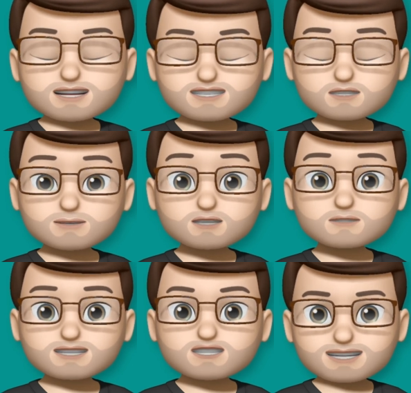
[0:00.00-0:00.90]
So when I've
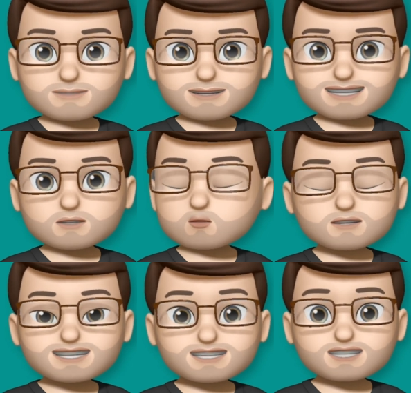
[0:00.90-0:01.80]
finished typing, all
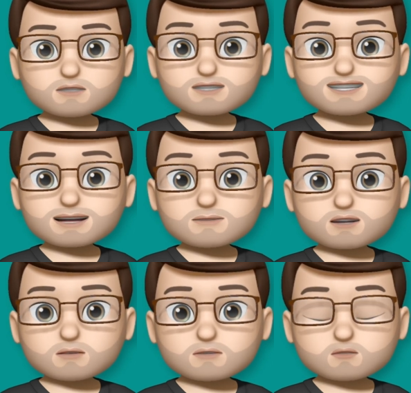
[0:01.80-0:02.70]
I need to do is tap and
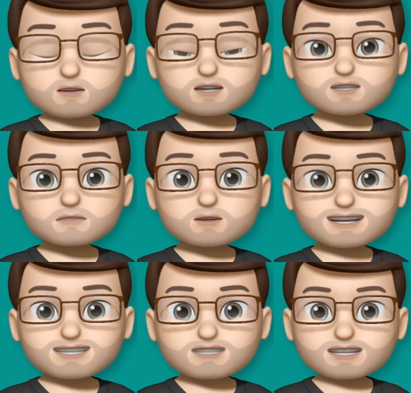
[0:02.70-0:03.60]
hold on one of those
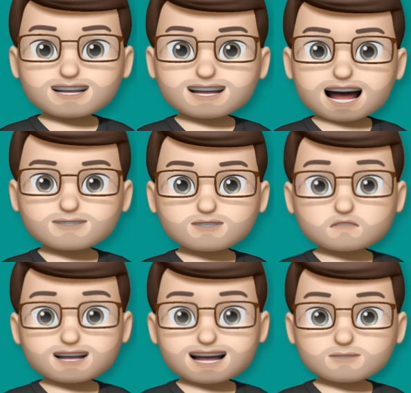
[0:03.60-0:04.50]
words and then
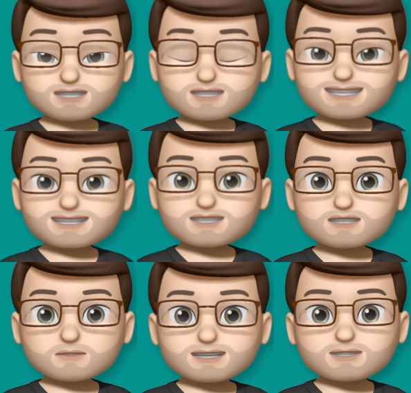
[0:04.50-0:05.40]
drag my selection
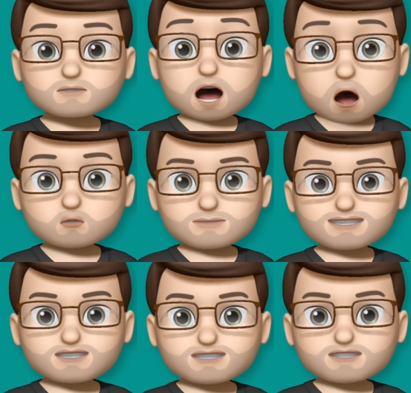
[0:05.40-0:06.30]
to include the whole
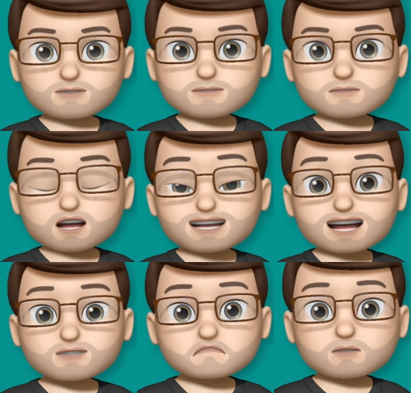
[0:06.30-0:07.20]
message.
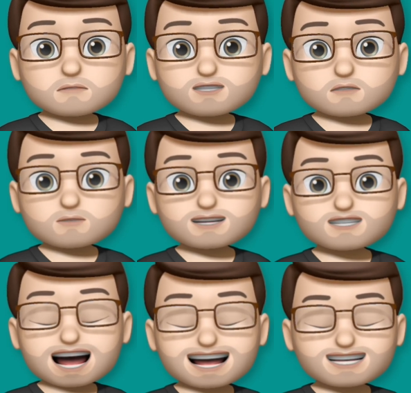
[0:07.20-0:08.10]
Again, remember this
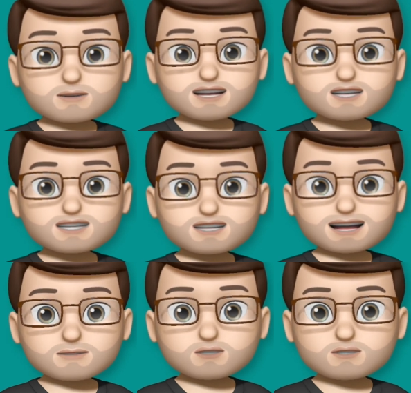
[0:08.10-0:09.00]
works anywhere you can
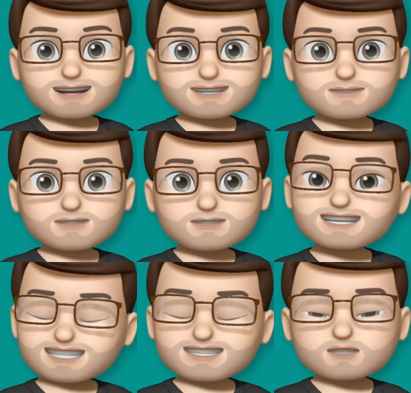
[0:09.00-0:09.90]
type on your iPhone,
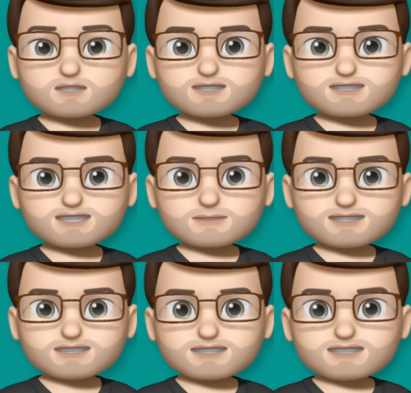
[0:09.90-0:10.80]
not just in the
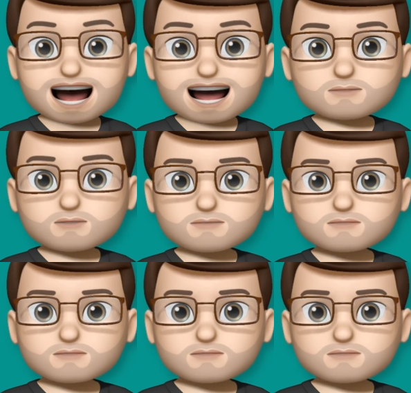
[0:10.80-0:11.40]
Messages app.